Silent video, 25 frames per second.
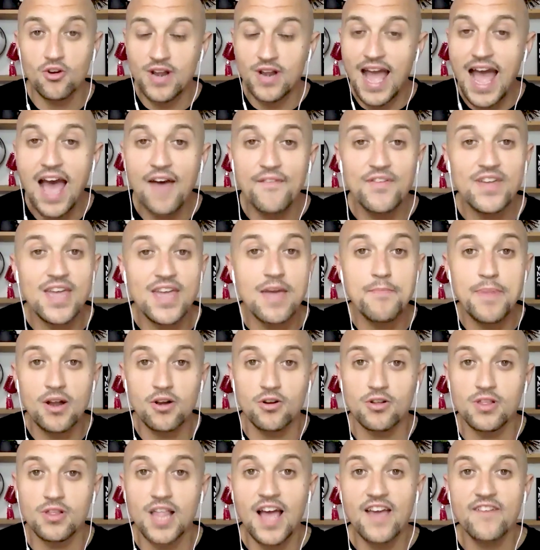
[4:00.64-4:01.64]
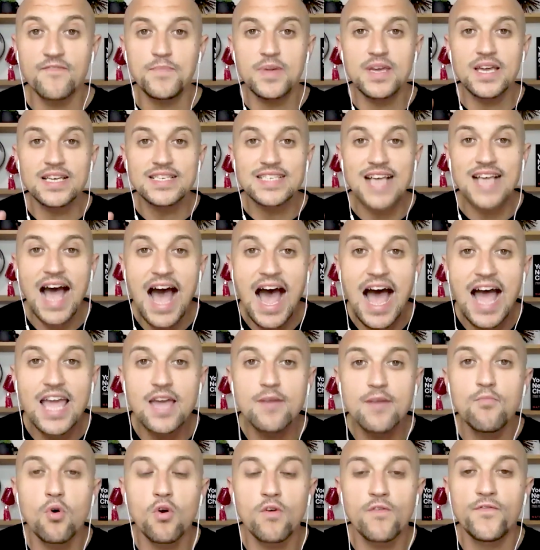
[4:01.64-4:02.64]
and having a better life because I
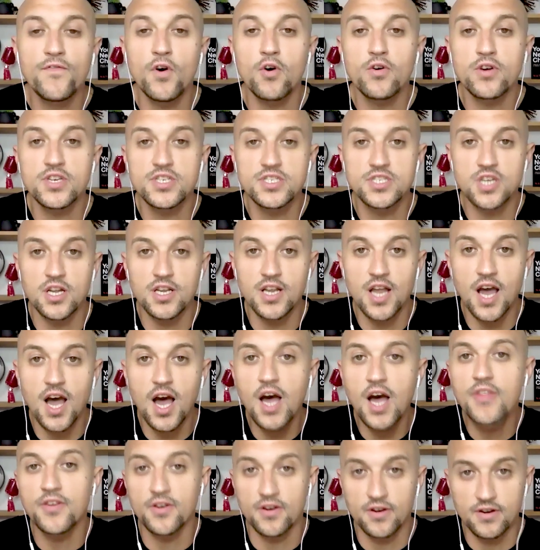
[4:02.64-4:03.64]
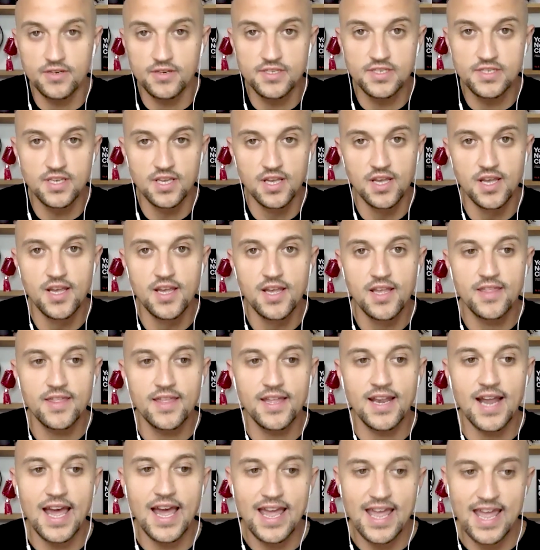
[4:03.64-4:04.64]
am more focused on others
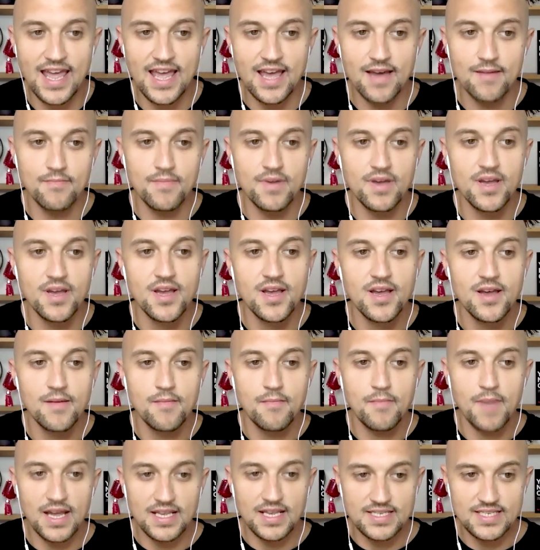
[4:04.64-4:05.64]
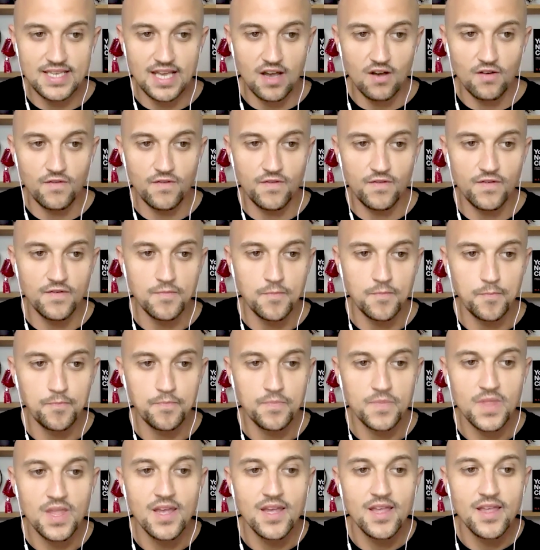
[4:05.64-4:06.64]
than I am myself.
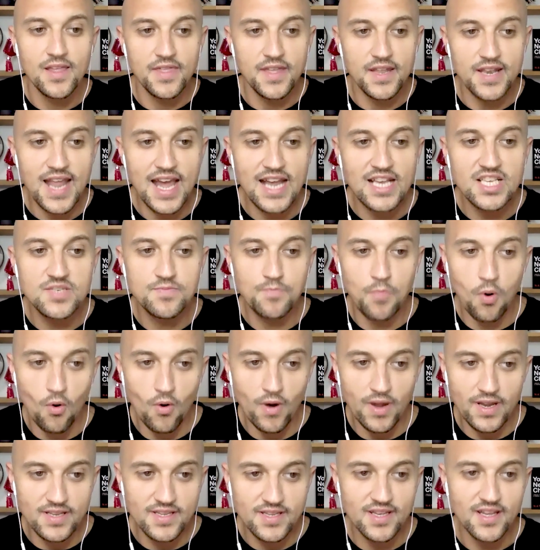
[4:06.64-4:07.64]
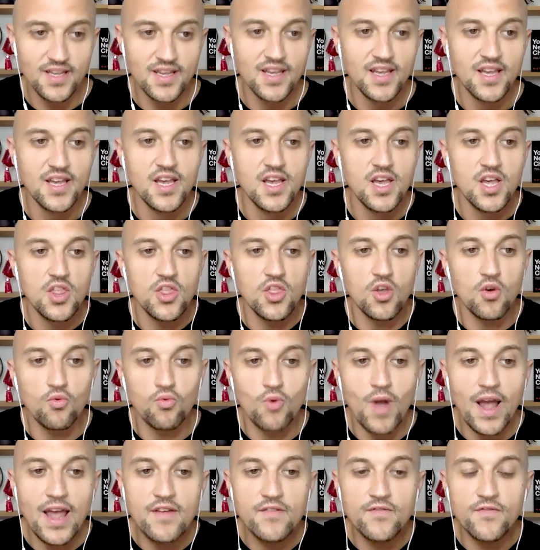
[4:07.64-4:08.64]
The next point the
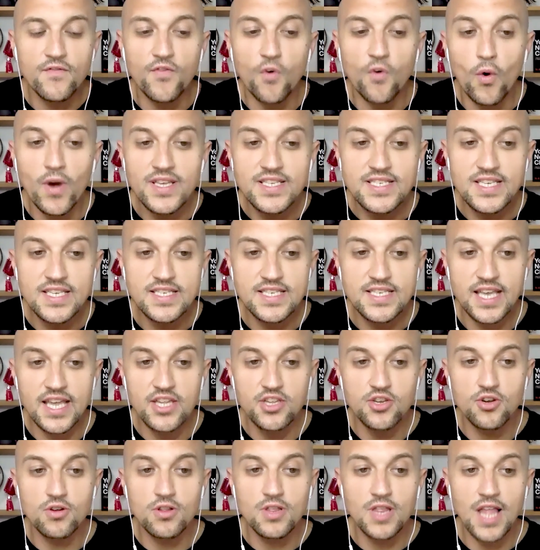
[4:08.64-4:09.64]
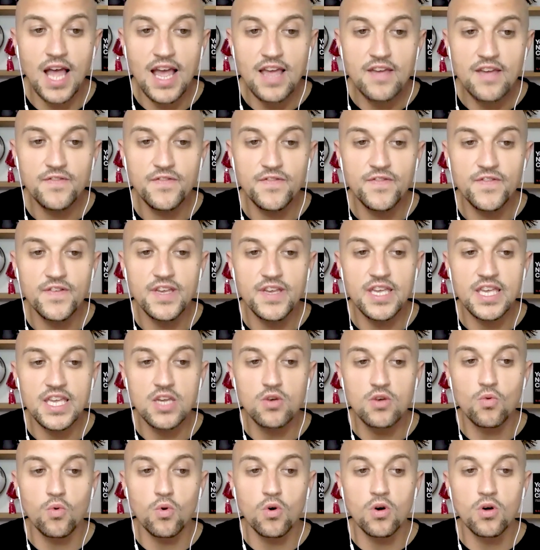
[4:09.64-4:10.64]
right voices in your life
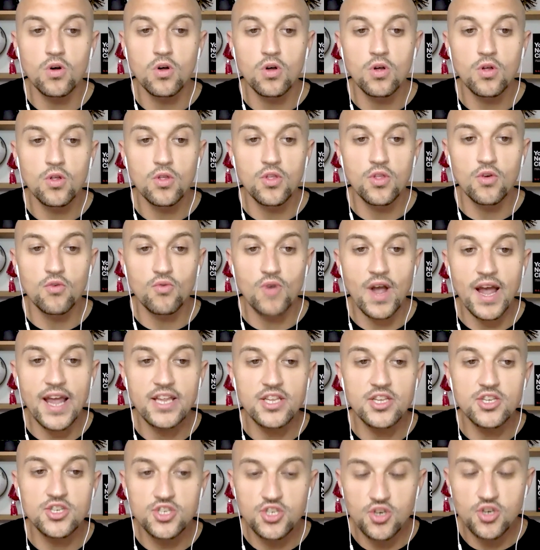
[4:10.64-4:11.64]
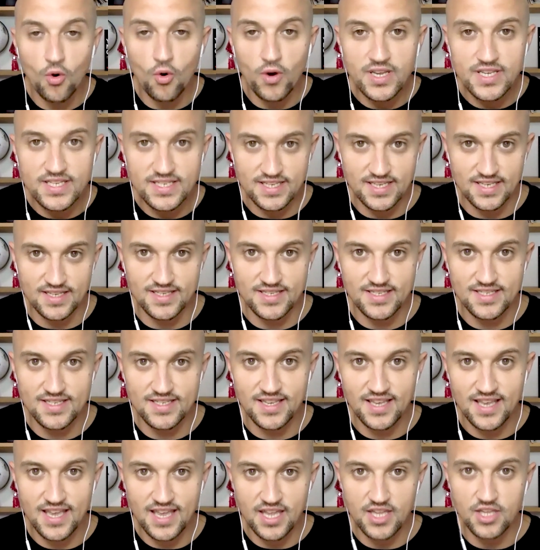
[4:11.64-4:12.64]
equal the right choices
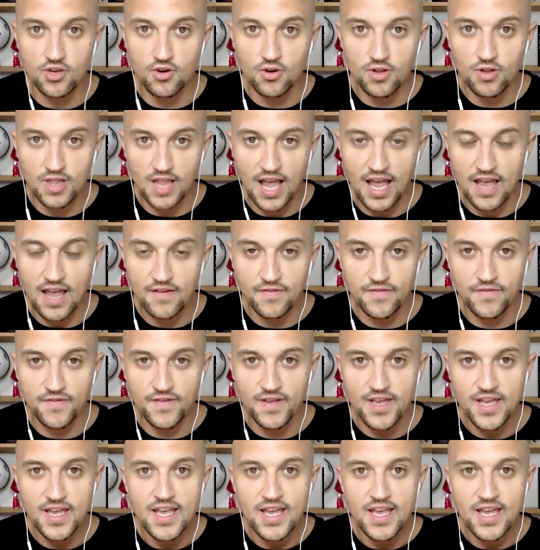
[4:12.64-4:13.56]
in your life.